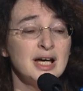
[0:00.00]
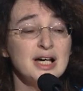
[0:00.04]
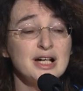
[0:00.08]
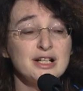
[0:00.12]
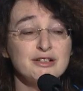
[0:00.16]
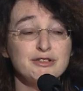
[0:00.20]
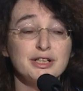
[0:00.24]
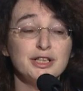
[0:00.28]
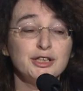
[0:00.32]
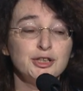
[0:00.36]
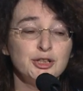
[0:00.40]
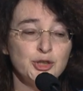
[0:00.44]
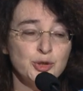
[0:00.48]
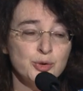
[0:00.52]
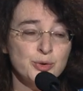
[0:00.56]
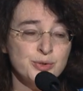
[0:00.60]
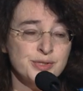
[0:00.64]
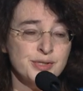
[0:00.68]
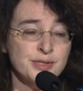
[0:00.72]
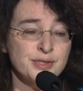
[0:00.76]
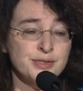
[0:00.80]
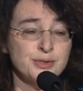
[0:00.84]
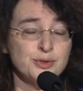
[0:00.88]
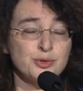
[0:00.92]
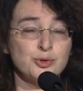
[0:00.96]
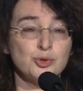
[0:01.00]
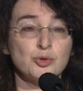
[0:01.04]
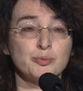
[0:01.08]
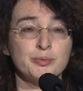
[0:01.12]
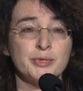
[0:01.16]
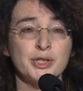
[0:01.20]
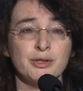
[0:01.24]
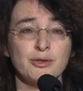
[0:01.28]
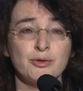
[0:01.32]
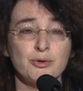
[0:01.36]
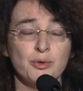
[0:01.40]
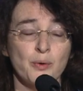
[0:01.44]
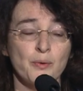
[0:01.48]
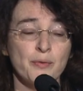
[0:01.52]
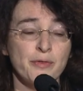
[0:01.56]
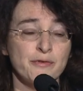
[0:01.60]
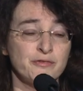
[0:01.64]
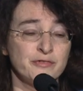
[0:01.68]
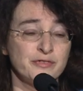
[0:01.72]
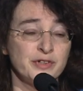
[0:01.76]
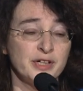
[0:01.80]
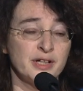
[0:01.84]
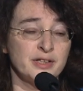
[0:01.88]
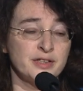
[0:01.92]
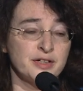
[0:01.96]
reduces tumor growth
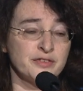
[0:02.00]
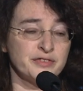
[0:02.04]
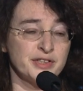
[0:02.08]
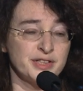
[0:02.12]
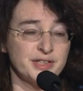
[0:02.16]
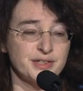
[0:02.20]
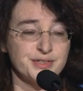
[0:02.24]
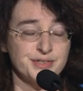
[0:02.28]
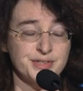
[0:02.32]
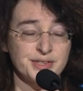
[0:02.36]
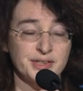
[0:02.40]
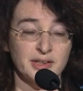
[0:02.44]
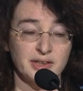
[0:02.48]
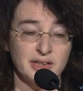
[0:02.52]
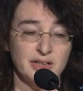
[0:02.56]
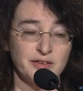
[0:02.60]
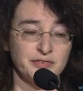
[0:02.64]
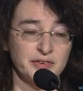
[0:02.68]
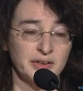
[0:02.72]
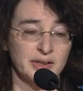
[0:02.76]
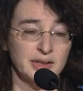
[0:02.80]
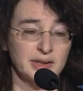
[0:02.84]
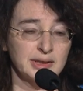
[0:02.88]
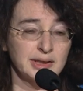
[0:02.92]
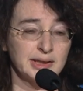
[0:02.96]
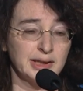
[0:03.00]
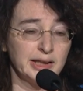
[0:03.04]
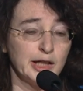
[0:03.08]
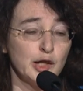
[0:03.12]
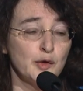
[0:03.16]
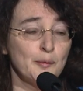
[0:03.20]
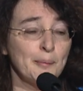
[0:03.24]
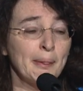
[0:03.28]
very, very significantly.